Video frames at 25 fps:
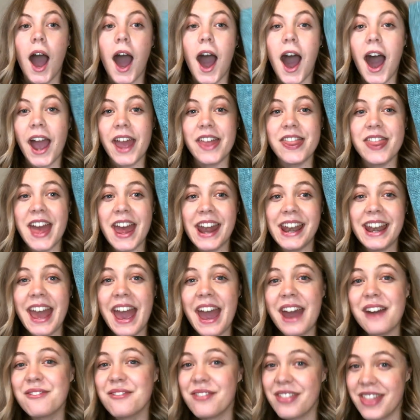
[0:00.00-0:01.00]
I then
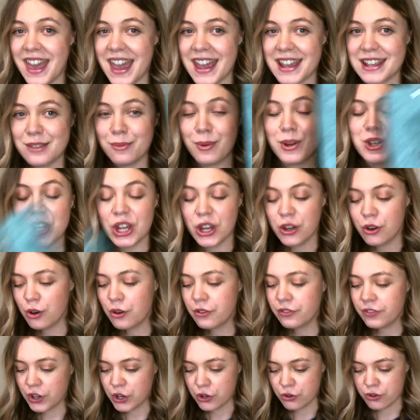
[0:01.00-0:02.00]
have this which I got
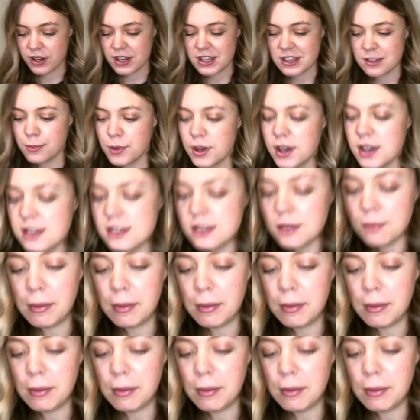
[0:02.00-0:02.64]
for Christmas.